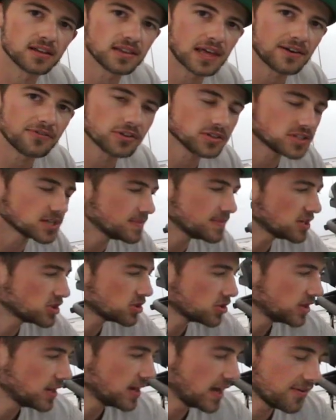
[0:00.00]
level to make
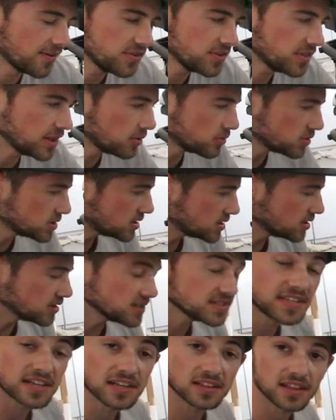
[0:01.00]
sure that everything was still
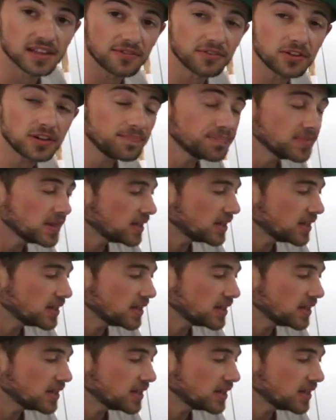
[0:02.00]
sitting level,